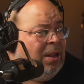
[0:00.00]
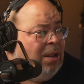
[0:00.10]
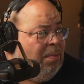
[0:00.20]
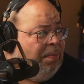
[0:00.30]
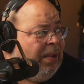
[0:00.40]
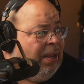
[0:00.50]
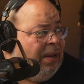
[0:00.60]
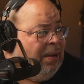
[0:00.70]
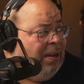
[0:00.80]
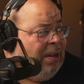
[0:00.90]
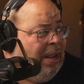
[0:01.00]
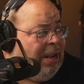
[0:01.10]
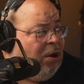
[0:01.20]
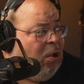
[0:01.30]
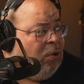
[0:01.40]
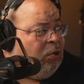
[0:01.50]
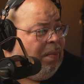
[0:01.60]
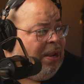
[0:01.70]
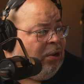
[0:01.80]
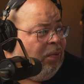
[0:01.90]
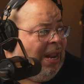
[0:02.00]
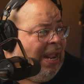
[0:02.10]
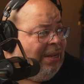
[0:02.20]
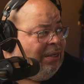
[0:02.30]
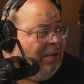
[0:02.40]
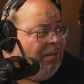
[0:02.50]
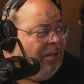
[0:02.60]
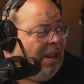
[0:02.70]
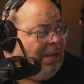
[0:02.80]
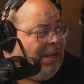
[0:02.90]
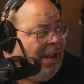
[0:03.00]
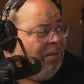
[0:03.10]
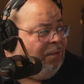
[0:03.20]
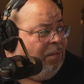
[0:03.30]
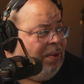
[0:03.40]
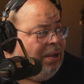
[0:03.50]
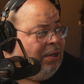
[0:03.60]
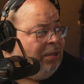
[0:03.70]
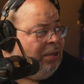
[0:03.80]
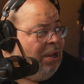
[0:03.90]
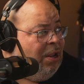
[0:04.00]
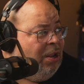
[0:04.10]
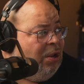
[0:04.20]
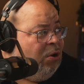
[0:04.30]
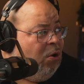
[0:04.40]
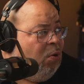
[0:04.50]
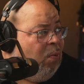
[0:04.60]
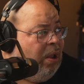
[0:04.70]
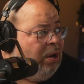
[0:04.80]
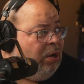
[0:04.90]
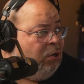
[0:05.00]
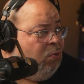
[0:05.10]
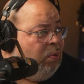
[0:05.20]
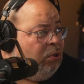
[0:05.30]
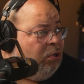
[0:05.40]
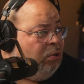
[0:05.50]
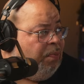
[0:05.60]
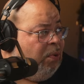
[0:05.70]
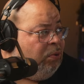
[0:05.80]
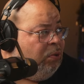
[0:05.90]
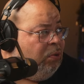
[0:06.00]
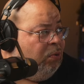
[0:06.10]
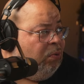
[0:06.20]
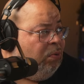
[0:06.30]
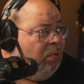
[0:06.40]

but it can also make you lazy if you're not careful because you don't want to do what you're supposed to do.